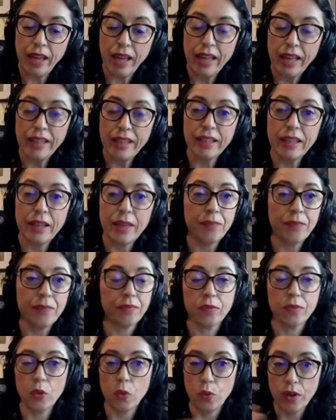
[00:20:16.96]
And uh,
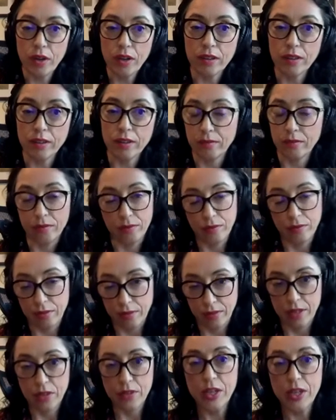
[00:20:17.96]
we,
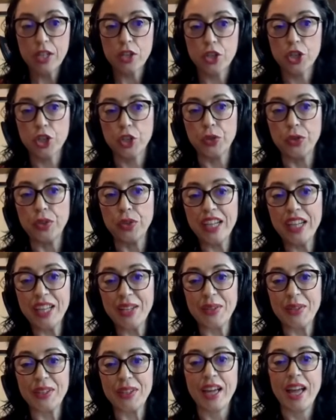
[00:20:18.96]
the research
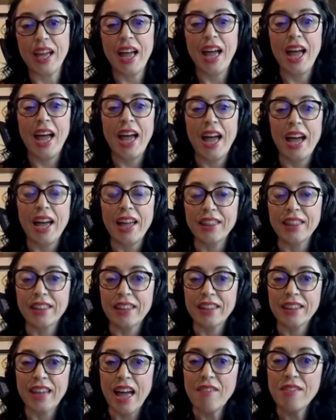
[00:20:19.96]
continued, and
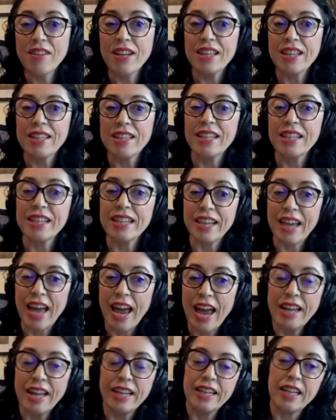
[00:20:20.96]
the, the evidence
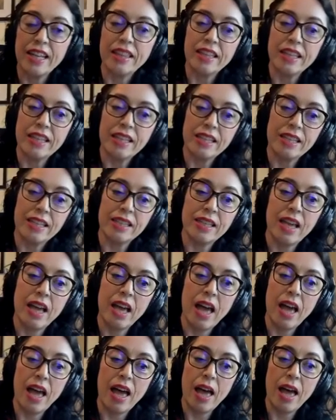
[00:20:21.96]
indicated that this
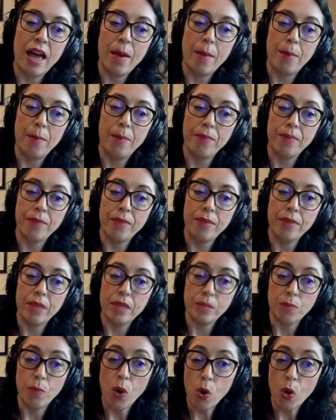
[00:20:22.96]
uh,
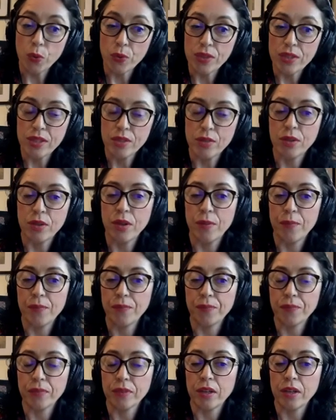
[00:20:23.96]
the bones uh,
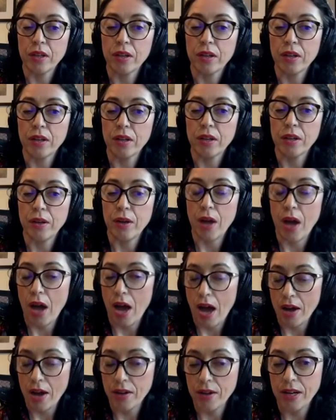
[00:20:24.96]
um, uh,
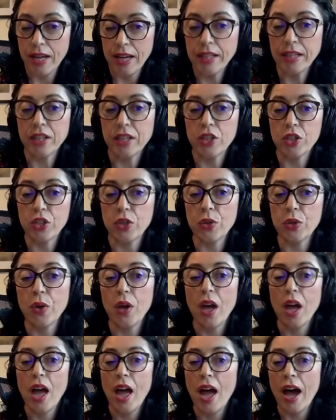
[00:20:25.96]
are related to
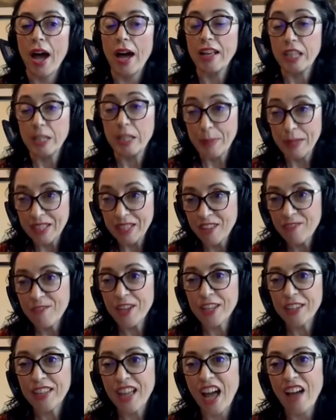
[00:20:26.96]
a
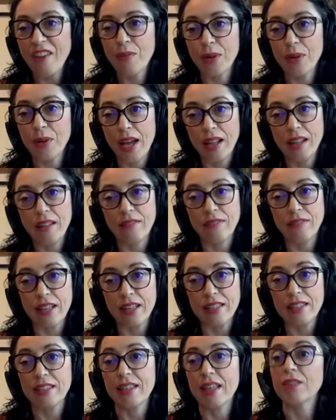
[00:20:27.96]
specific type of
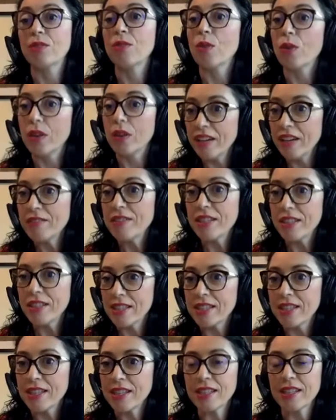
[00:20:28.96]
elephants that lived in
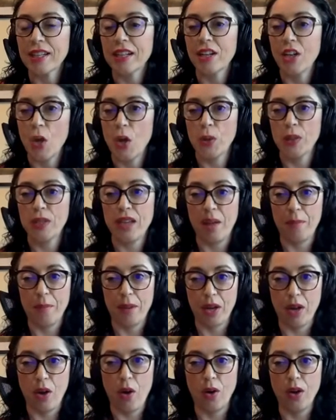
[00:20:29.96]
Sicily long time
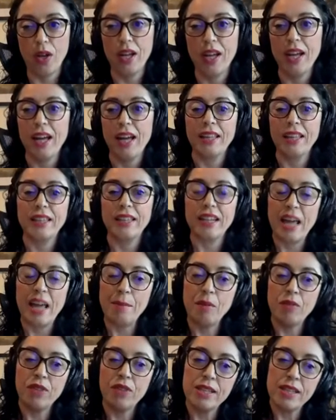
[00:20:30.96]
ago. The
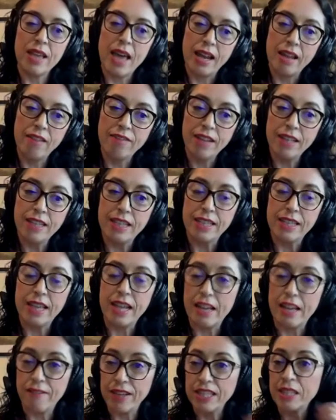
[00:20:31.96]
name of this elephant is
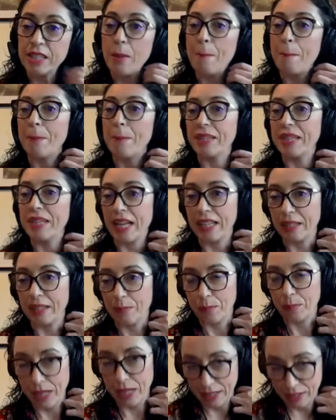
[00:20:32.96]
Elephas
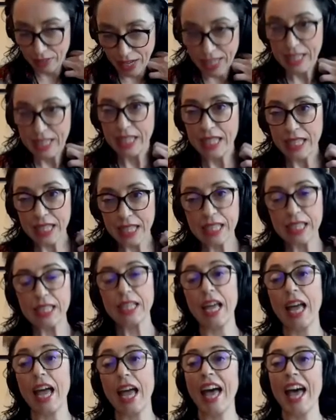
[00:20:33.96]

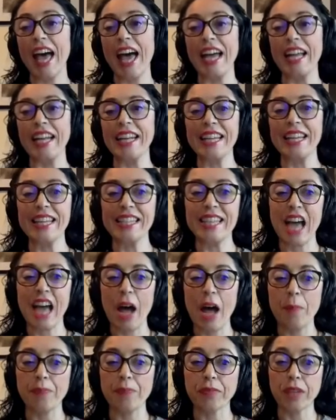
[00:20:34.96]
mnaidriensis and is
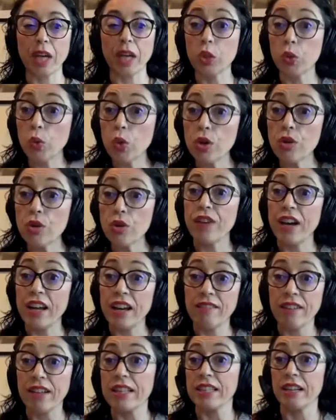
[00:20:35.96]
um, a dwarf
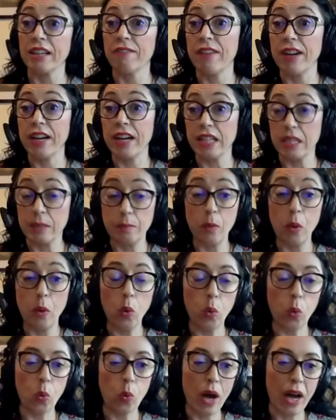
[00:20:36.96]
elephant, a, very, a
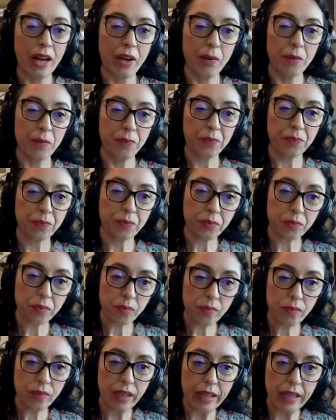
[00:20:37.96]
small one.
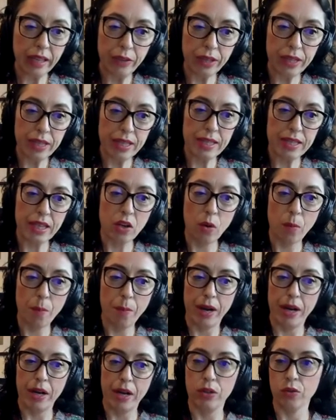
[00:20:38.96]
And you can see
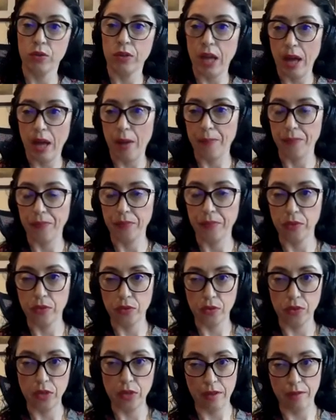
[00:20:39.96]
compared to the, um,
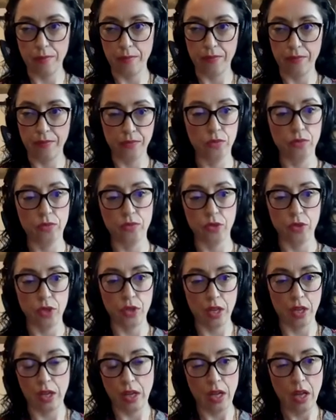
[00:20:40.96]
to the, to
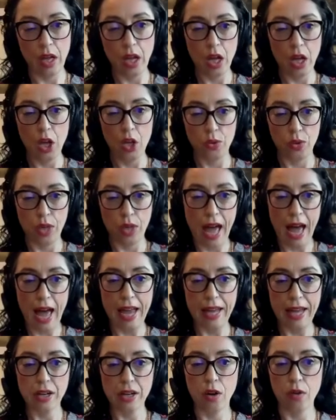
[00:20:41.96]
the, to the
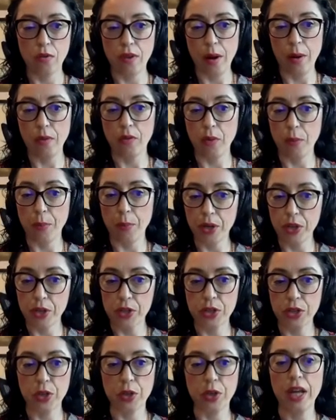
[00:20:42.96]
head of a, of a
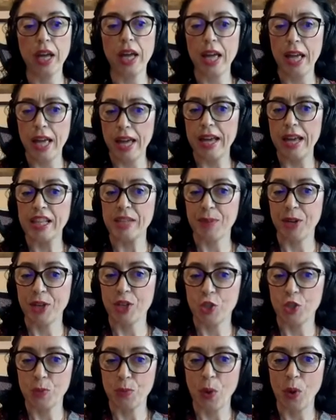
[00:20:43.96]
person is
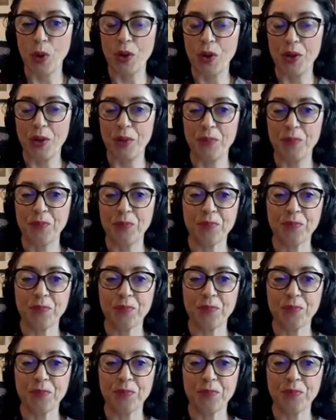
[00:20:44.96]
much smaller.